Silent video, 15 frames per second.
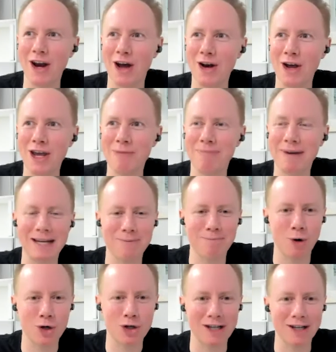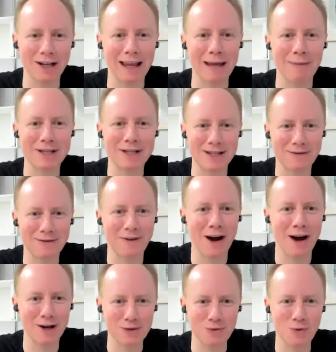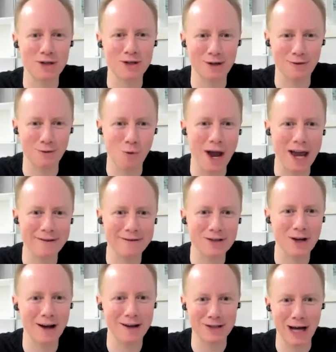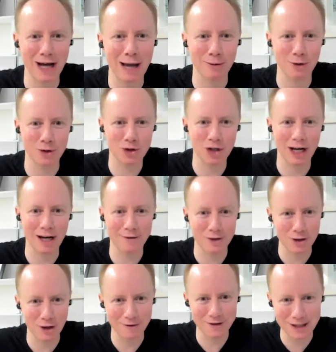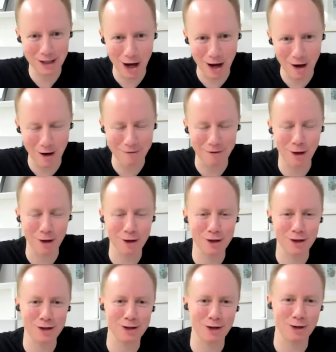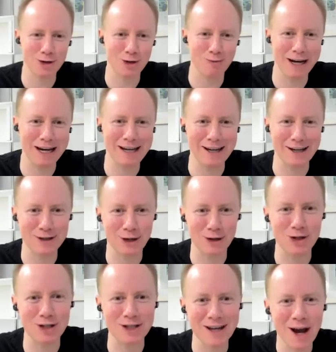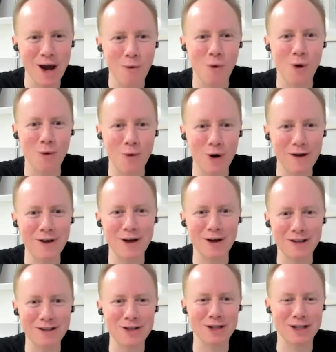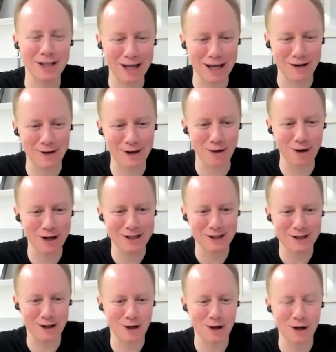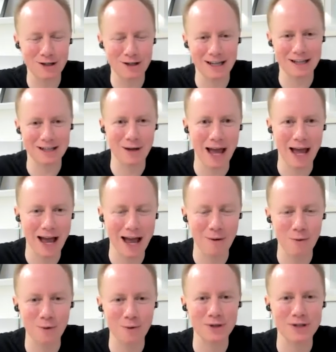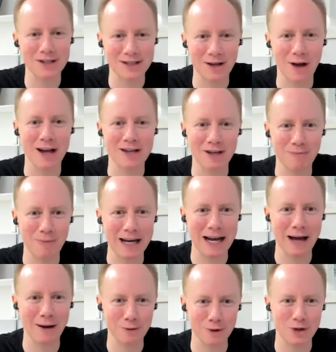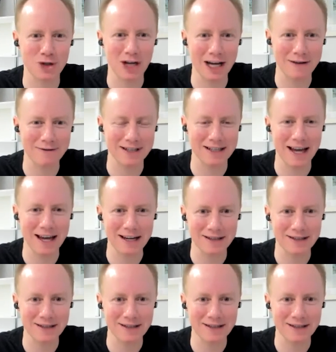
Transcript: know you've been pushing the limits as far as what sort of wave size you're able to achieve, because obviously I follow your social media. So what have you, just to give the audience a context, what's the size you've been able to achieve to date?